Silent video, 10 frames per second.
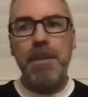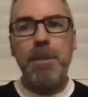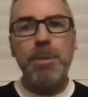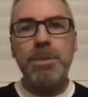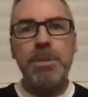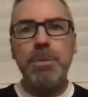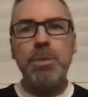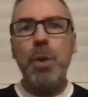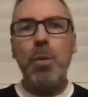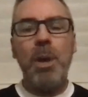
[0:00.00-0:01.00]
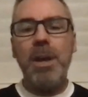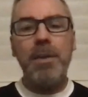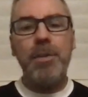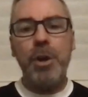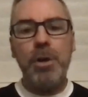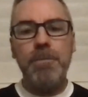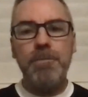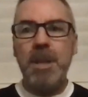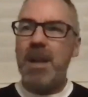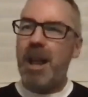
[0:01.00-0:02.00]
there was not one I thought
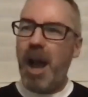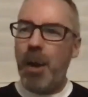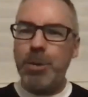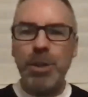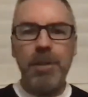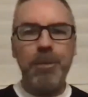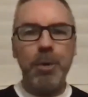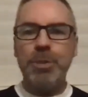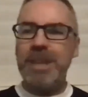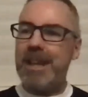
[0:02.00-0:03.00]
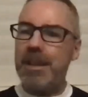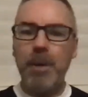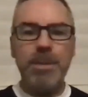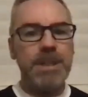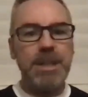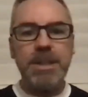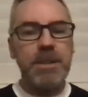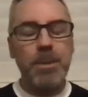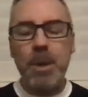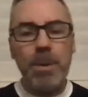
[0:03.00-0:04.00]
I was on a float there, that was easy.
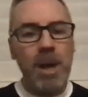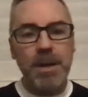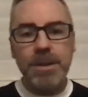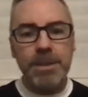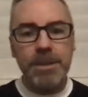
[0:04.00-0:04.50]
They were all hard.